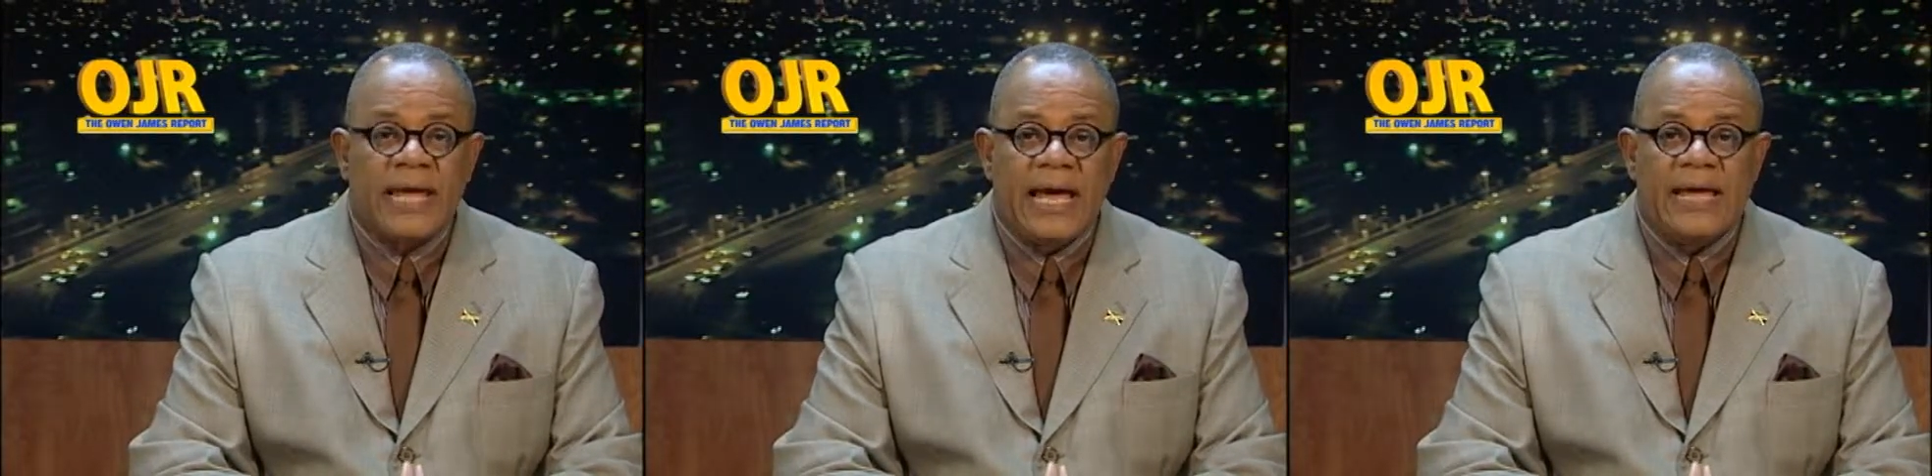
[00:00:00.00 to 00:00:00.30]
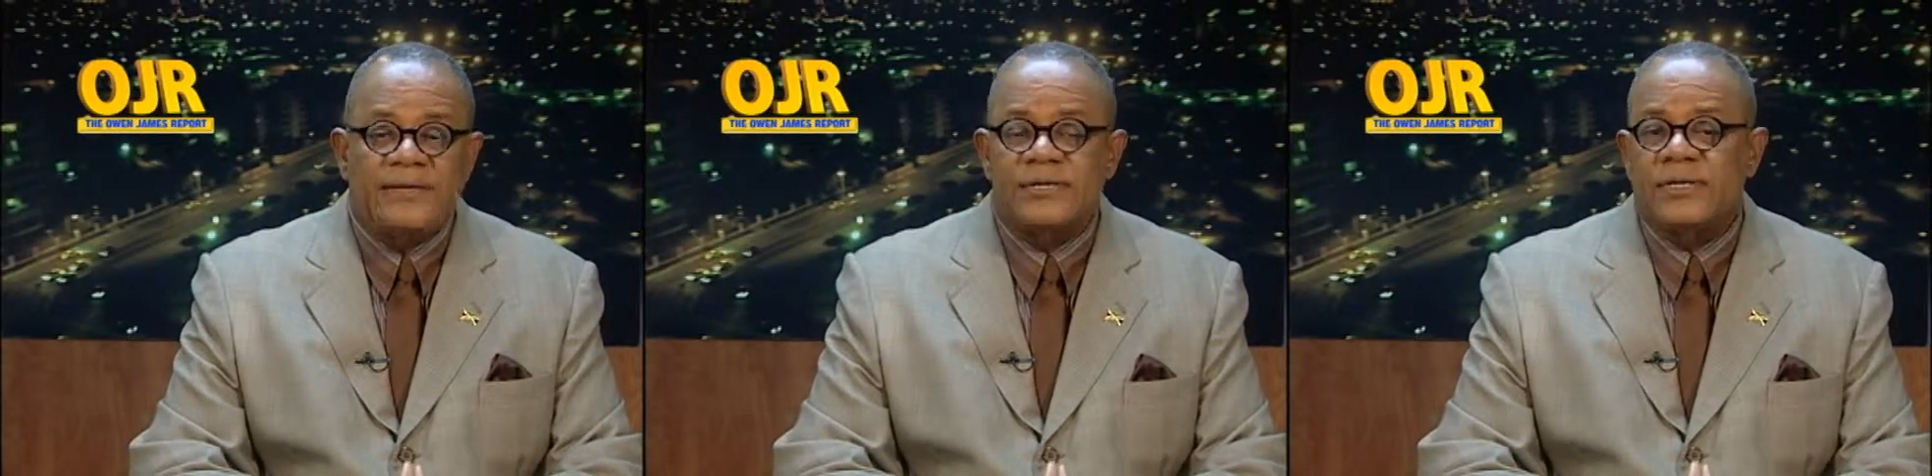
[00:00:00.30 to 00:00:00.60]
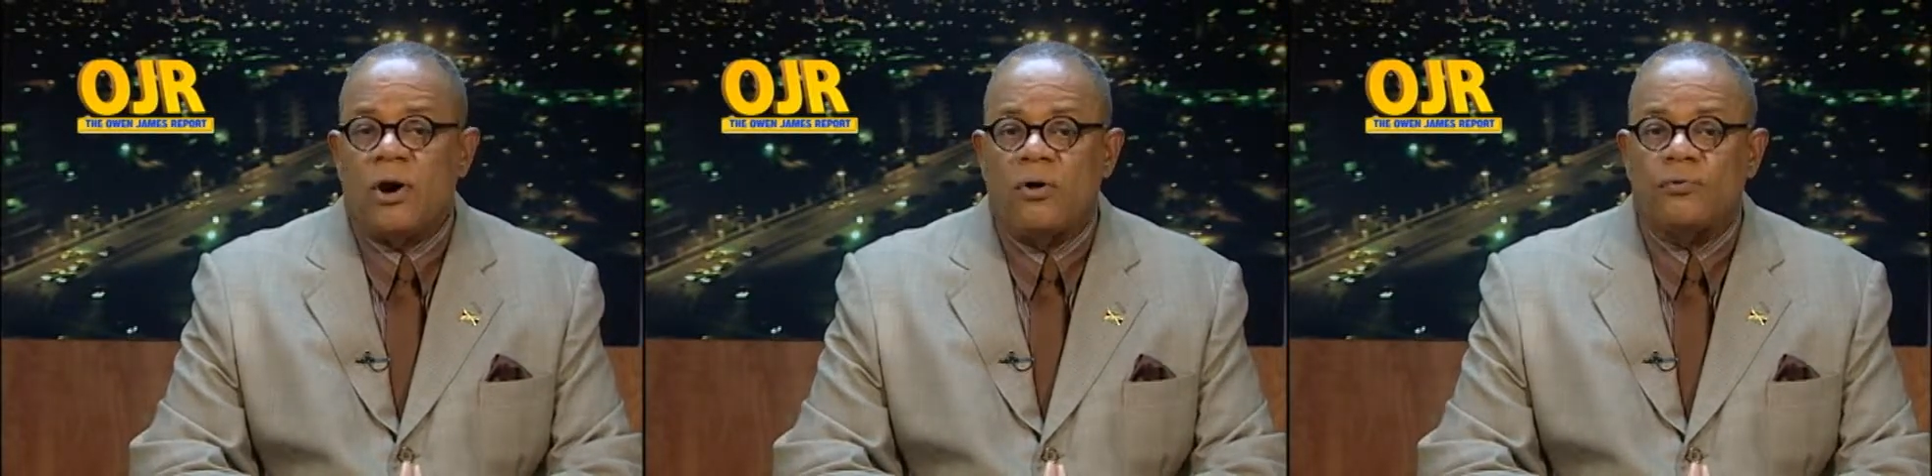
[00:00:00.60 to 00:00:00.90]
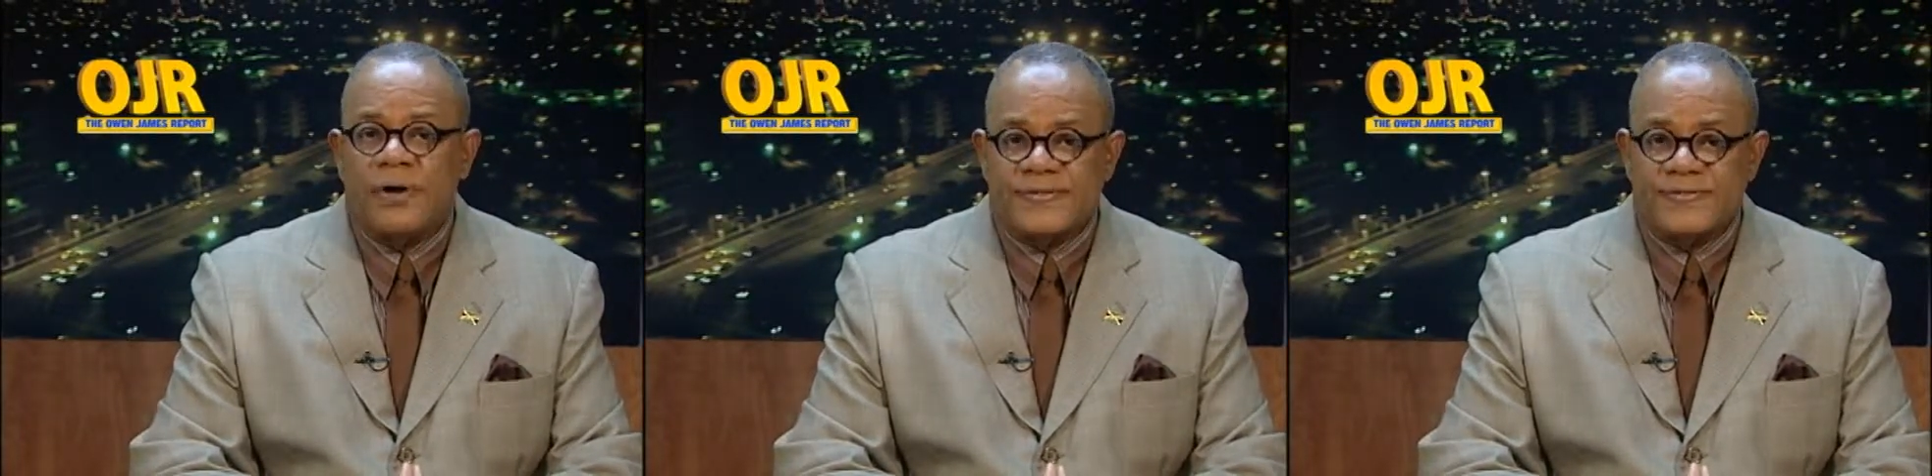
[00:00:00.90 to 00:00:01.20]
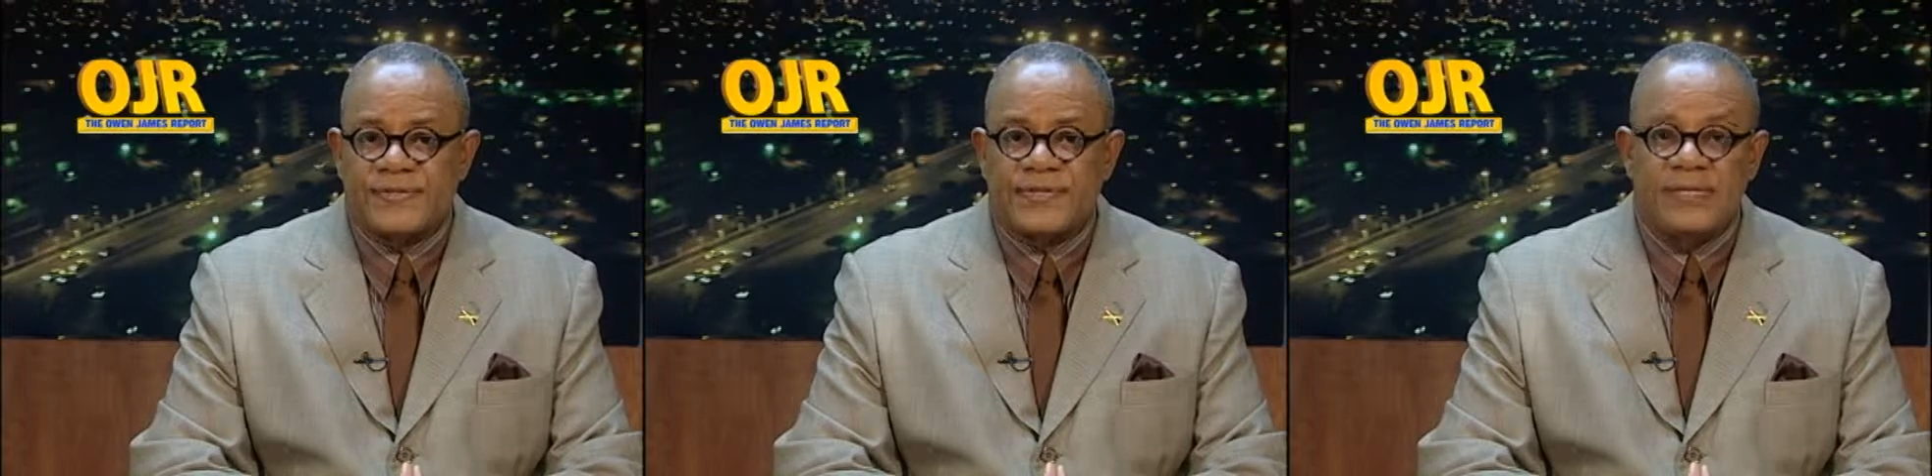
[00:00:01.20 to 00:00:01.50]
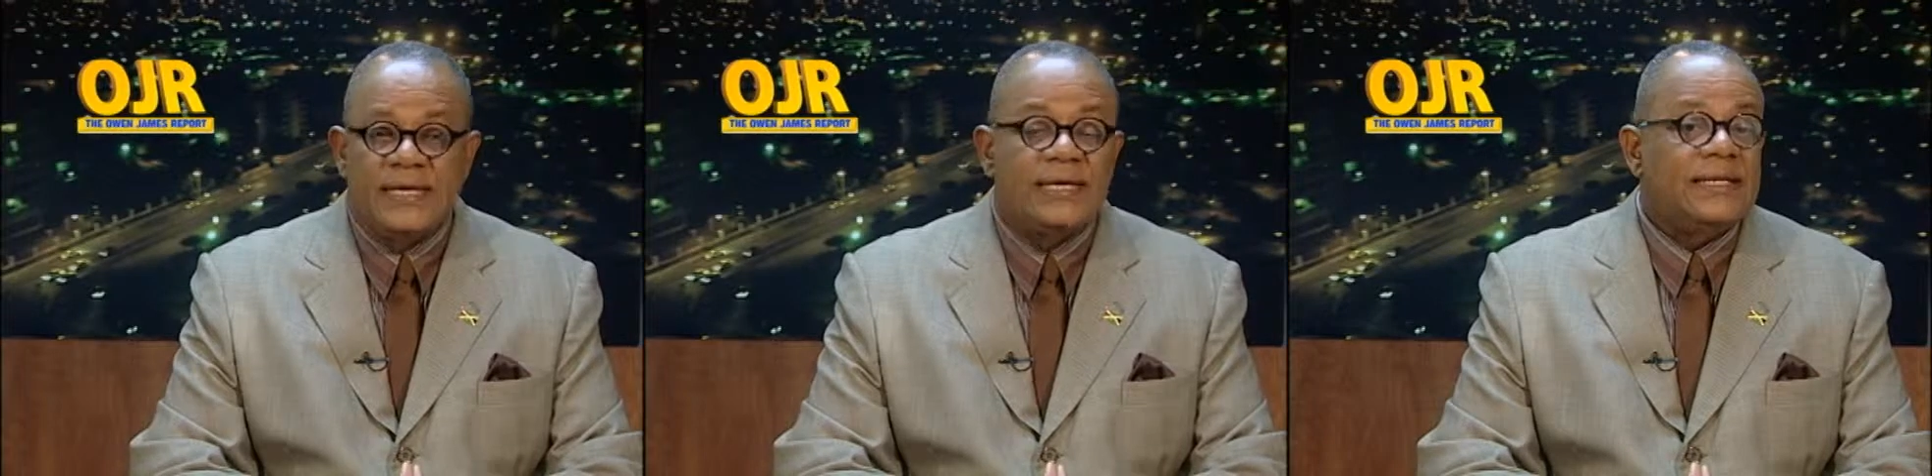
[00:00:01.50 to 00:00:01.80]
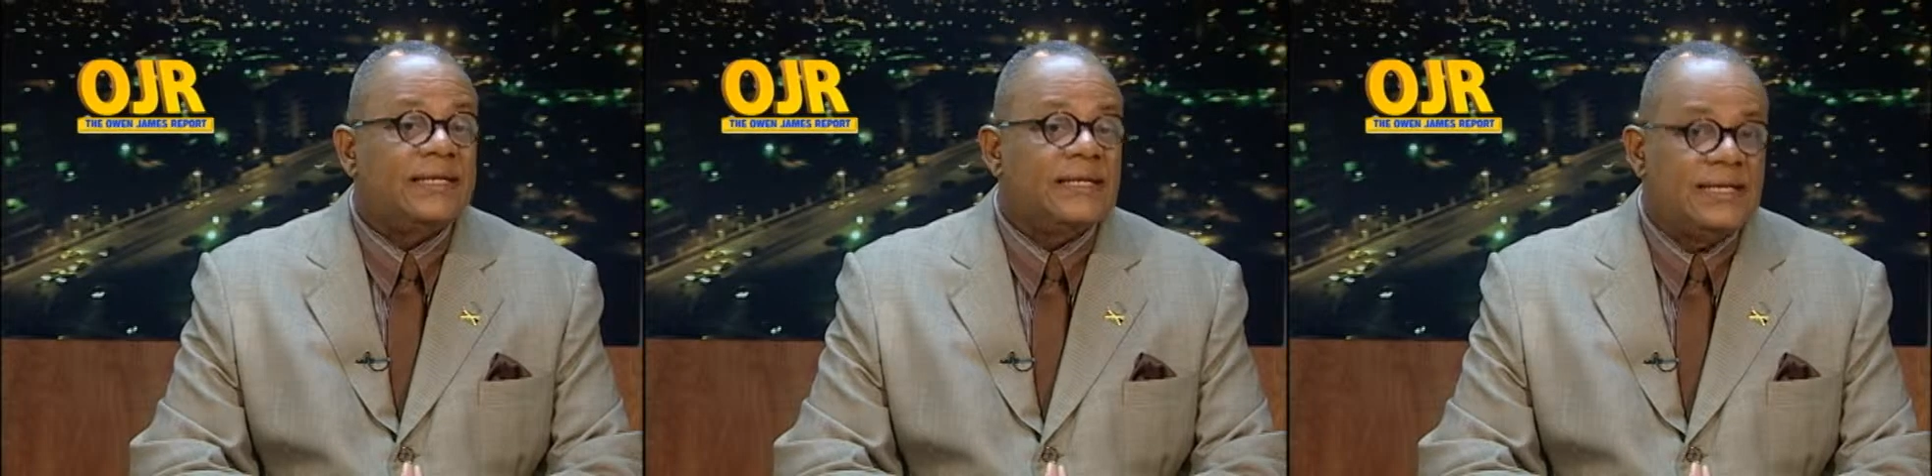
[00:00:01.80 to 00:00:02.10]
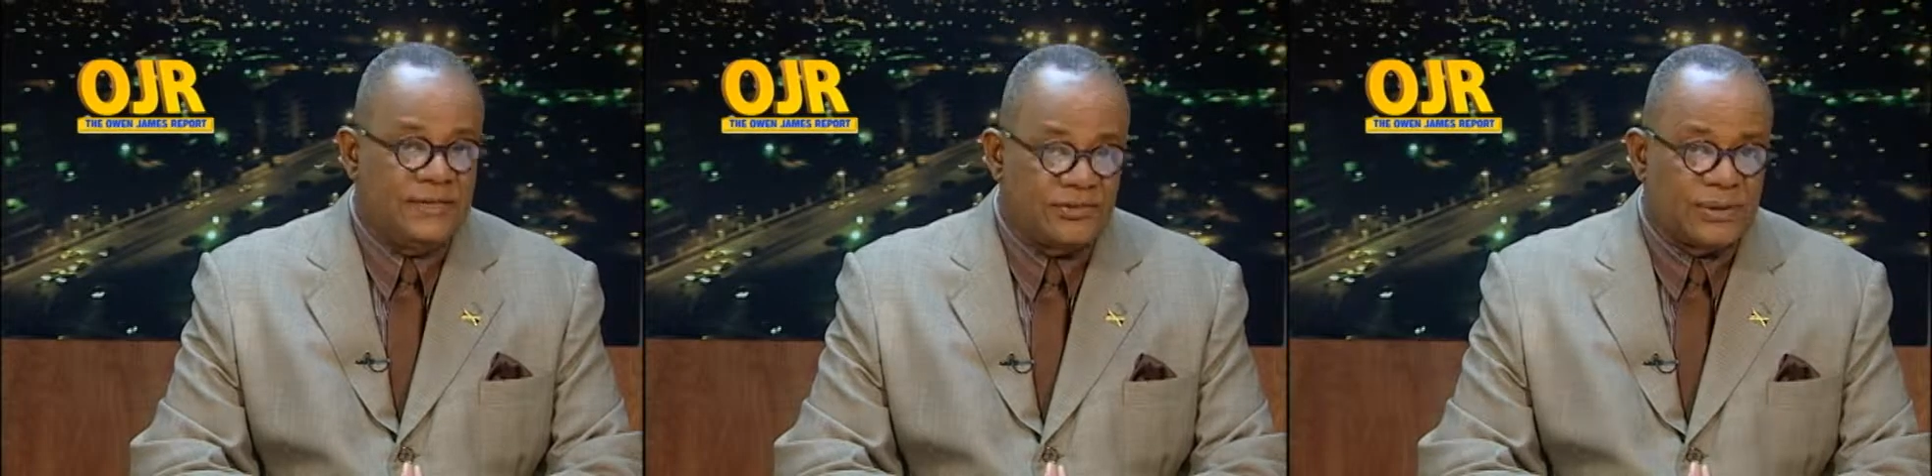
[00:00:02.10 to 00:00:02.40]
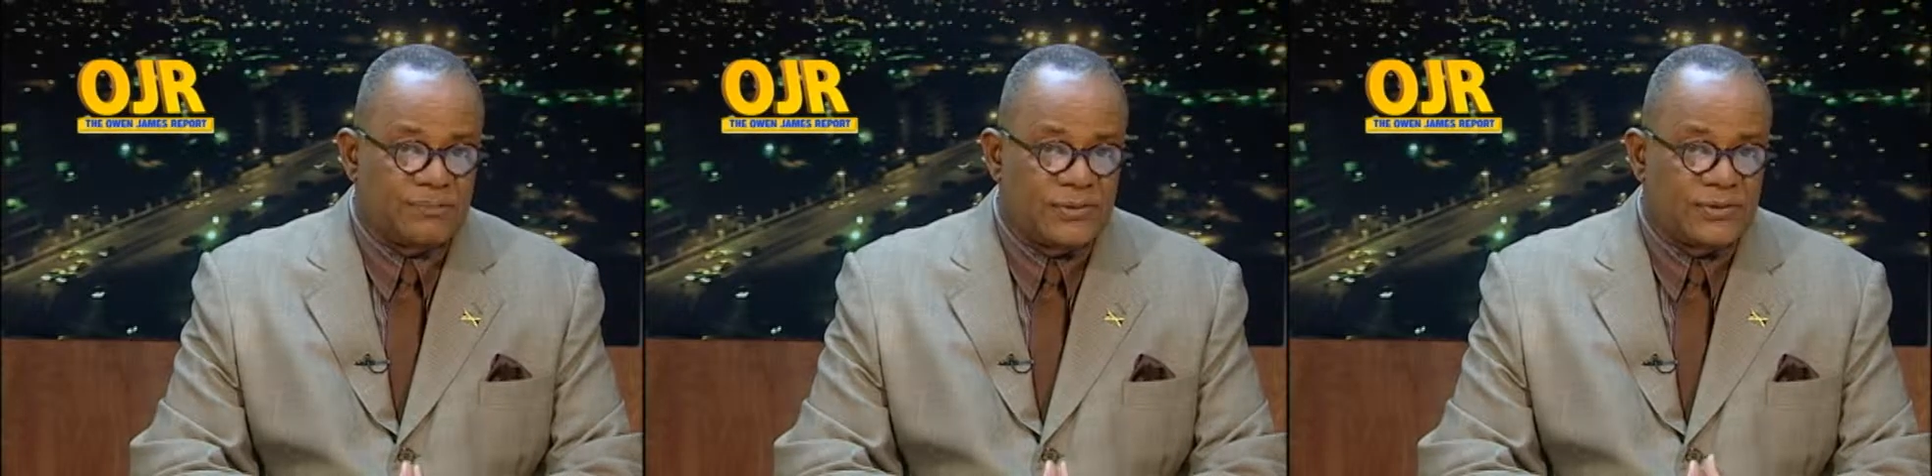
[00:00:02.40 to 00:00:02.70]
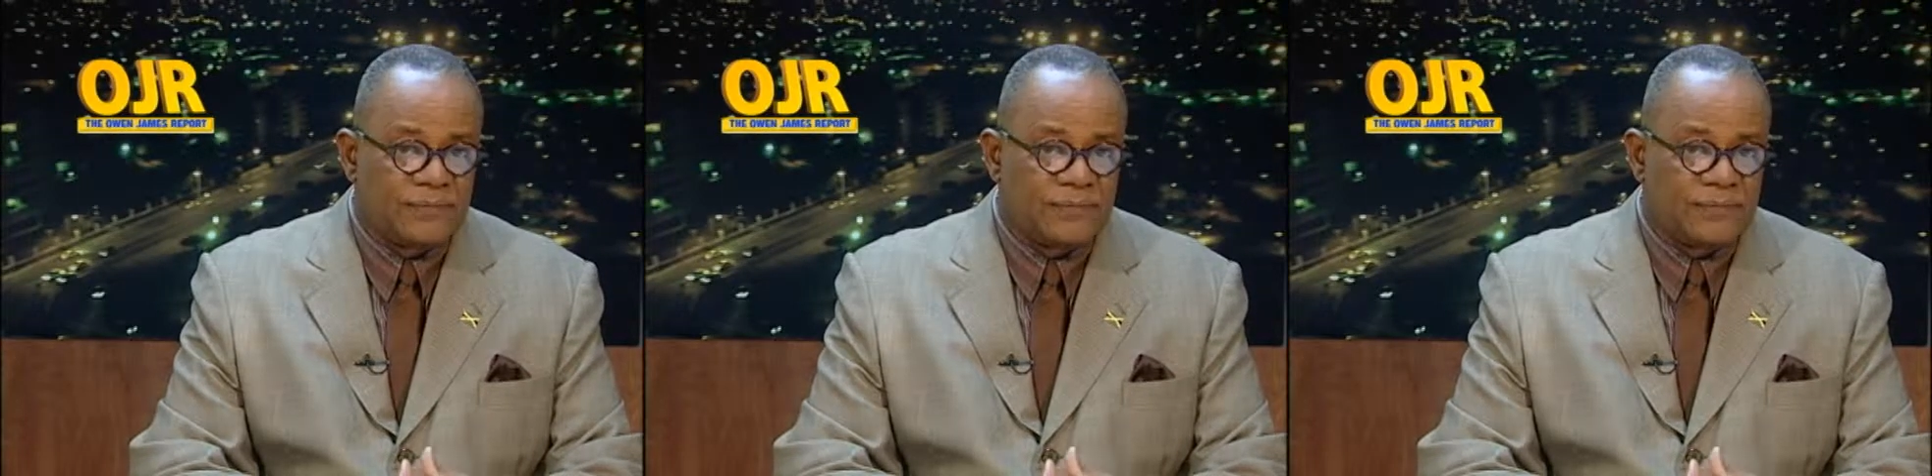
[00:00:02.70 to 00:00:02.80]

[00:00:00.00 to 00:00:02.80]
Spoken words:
and unrest in Egypt.